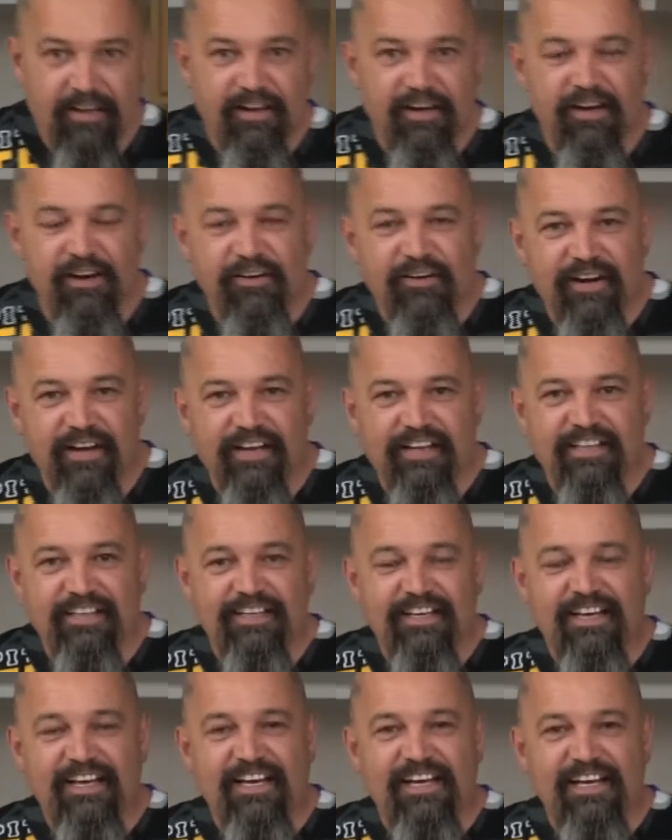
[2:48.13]
Alright,
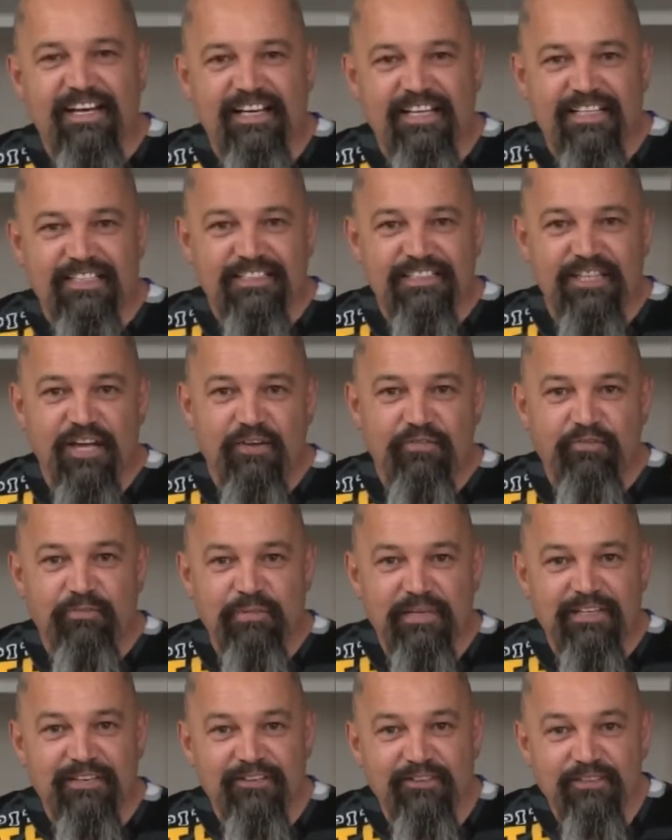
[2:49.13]
it's time for
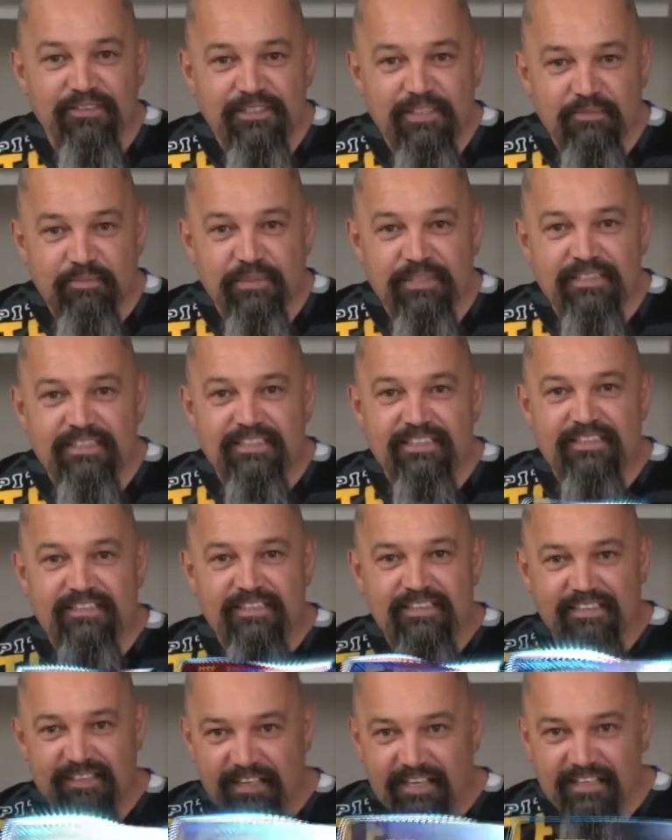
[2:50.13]
me to go sleepies.
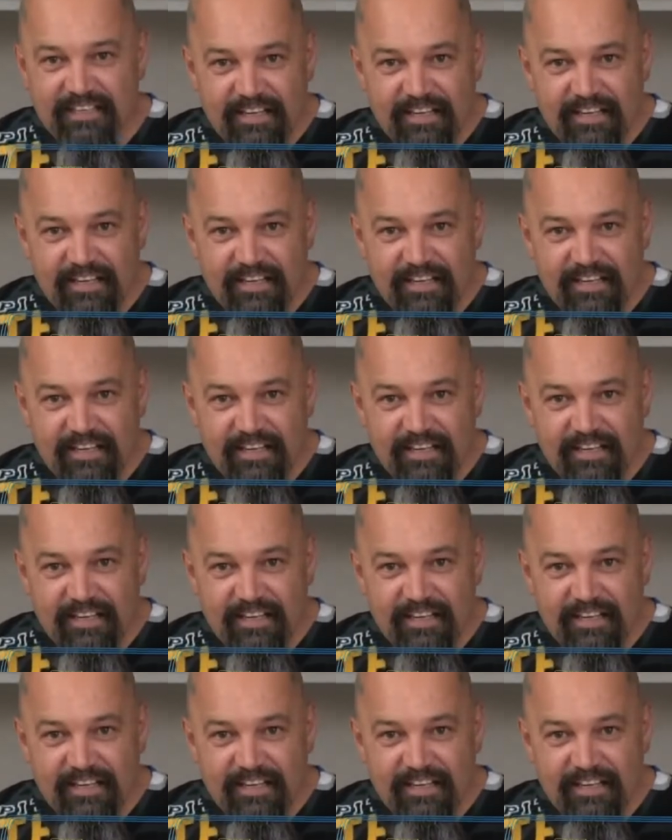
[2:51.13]
Night